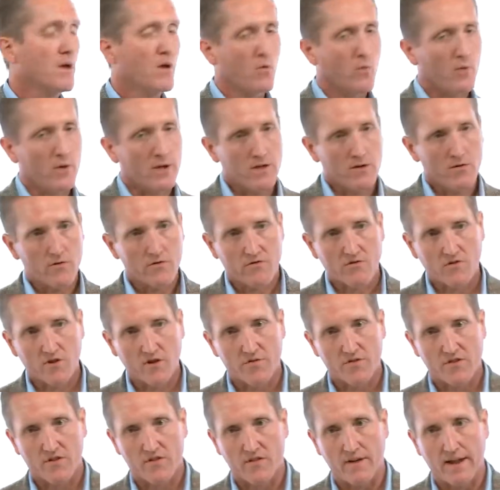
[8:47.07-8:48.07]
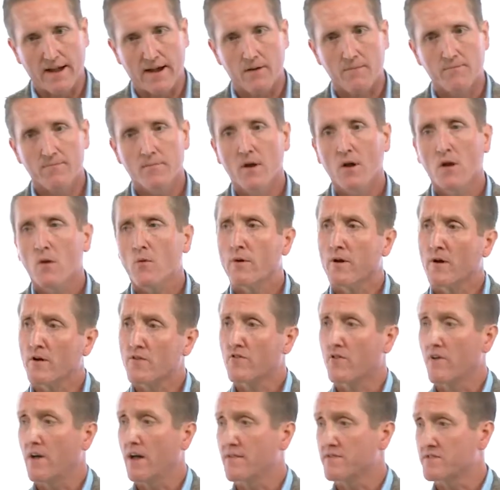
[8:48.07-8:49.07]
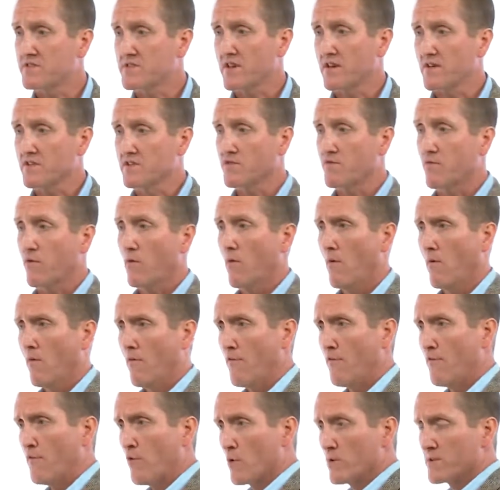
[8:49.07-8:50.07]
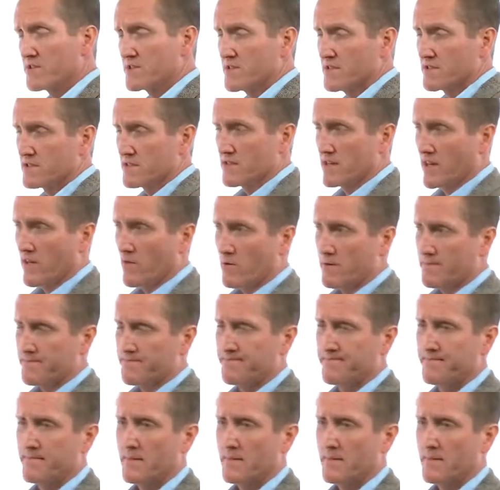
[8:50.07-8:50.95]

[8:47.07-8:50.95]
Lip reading: We use ServiceNow. We also have Salesforce as another one.